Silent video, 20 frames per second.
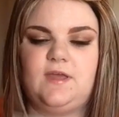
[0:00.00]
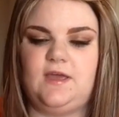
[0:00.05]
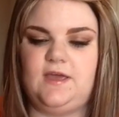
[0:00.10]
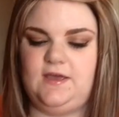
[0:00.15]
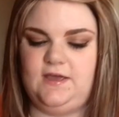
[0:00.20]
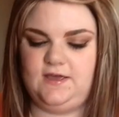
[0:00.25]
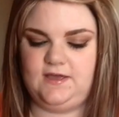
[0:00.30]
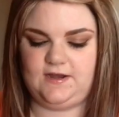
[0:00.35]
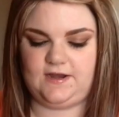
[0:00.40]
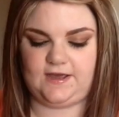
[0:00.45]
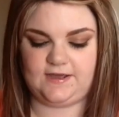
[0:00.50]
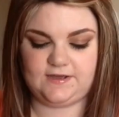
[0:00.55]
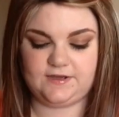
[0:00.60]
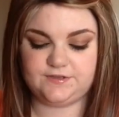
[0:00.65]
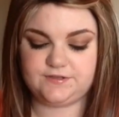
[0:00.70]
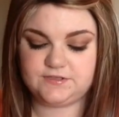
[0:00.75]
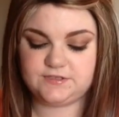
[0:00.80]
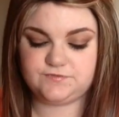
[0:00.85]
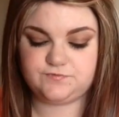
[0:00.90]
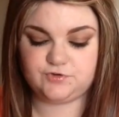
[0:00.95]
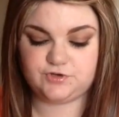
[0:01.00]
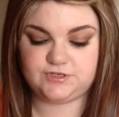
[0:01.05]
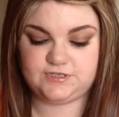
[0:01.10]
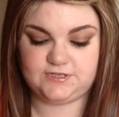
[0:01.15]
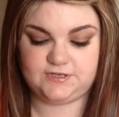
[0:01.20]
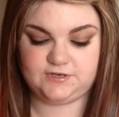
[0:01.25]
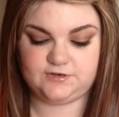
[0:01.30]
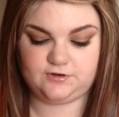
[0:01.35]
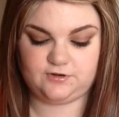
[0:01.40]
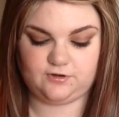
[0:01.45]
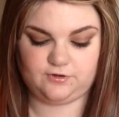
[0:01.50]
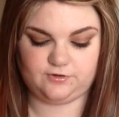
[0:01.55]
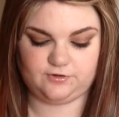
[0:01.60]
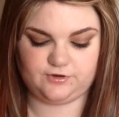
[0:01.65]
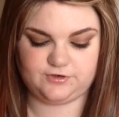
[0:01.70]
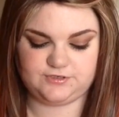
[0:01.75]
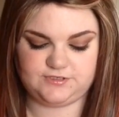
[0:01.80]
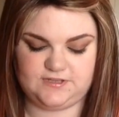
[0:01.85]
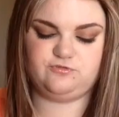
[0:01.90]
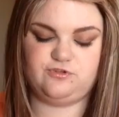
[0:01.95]
And I got this for ten
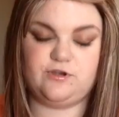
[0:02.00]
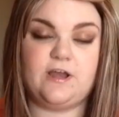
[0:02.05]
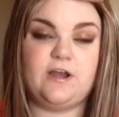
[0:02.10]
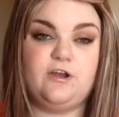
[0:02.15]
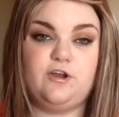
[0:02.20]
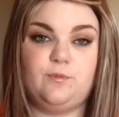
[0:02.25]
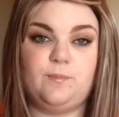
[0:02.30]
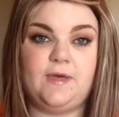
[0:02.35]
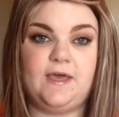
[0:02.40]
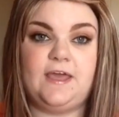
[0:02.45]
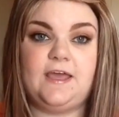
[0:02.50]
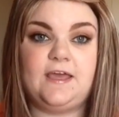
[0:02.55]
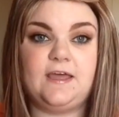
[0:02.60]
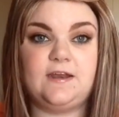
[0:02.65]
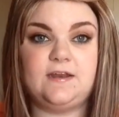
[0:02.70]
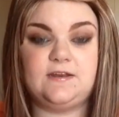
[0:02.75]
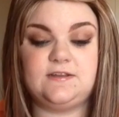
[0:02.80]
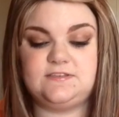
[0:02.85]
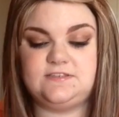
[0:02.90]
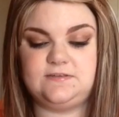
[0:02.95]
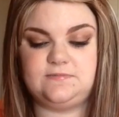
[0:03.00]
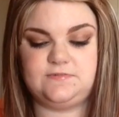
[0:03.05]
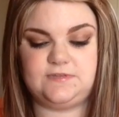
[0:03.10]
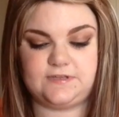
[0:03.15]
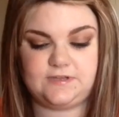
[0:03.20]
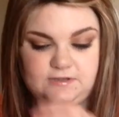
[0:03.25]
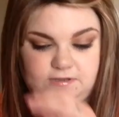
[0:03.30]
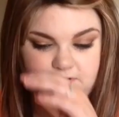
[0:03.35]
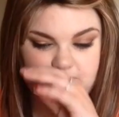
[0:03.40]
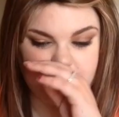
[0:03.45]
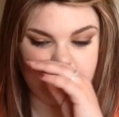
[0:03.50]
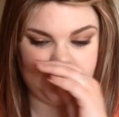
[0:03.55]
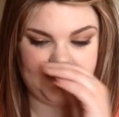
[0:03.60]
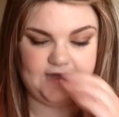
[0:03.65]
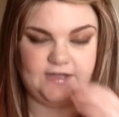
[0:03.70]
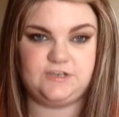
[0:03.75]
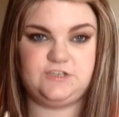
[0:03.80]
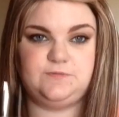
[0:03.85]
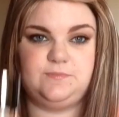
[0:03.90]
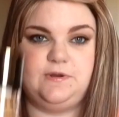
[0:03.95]
dollars. I tried it on my hand and it seems like a good
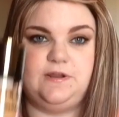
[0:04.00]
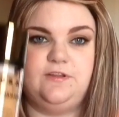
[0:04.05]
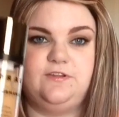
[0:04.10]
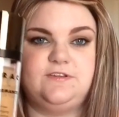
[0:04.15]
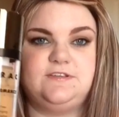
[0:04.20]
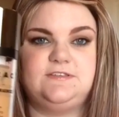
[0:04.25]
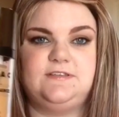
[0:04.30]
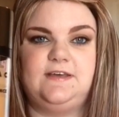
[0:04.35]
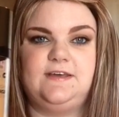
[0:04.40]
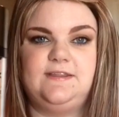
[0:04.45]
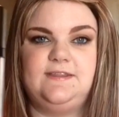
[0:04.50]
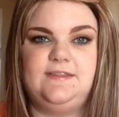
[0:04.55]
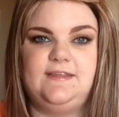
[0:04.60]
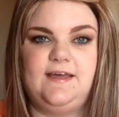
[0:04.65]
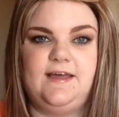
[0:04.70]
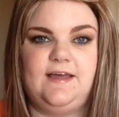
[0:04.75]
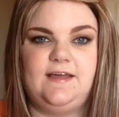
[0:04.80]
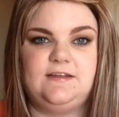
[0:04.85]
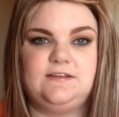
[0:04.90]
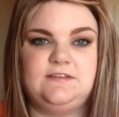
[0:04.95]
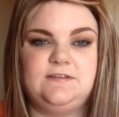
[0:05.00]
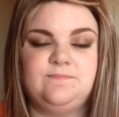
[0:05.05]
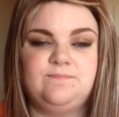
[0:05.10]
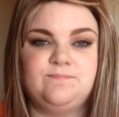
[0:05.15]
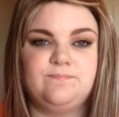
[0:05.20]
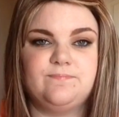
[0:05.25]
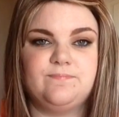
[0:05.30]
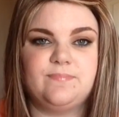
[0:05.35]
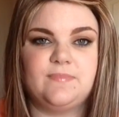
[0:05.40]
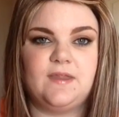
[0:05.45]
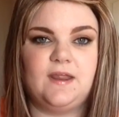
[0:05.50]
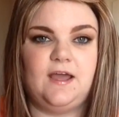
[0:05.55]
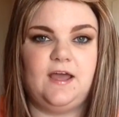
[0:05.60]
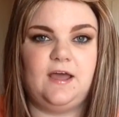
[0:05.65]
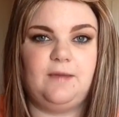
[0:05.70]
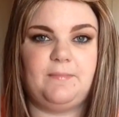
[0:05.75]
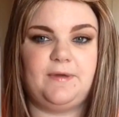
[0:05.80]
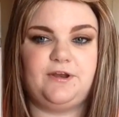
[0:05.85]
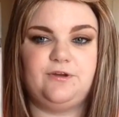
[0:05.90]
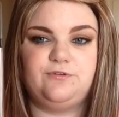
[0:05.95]
match, but it looks like that.
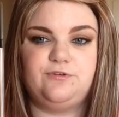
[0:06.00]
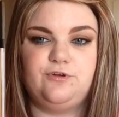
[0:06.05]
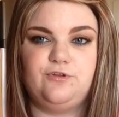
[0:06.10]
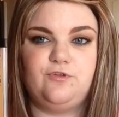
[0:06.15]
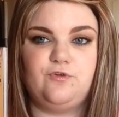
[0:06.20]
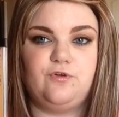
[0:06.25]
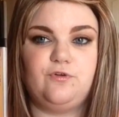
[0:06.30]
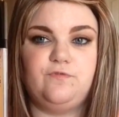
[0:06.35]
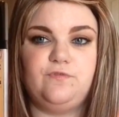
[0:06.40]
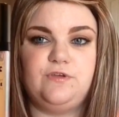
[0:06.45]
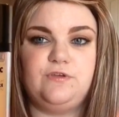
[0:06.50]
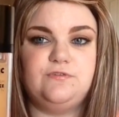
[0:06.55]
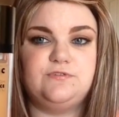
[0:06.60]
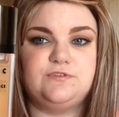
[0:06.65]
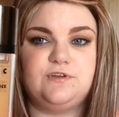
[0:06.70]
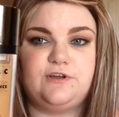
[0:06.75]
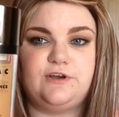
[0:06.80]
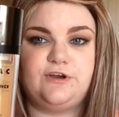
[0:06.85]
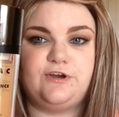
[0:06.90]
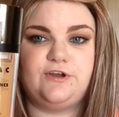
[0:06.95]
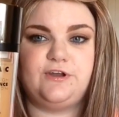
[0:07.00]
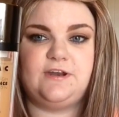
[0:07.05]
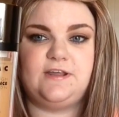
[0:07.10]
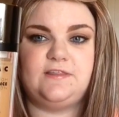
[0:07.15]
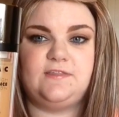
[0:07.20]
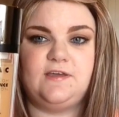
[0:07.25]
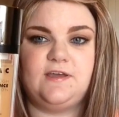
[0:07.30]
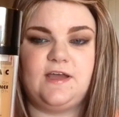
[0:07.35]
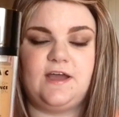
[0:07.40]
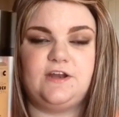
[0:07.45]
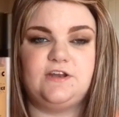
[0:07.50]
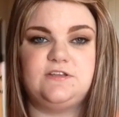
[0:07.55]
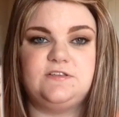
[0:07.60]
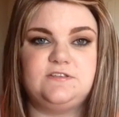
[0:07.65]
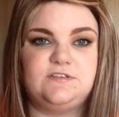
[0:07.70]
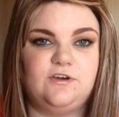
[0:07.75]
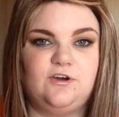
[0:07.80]
Um, I don't know the reviews on it or anything. I just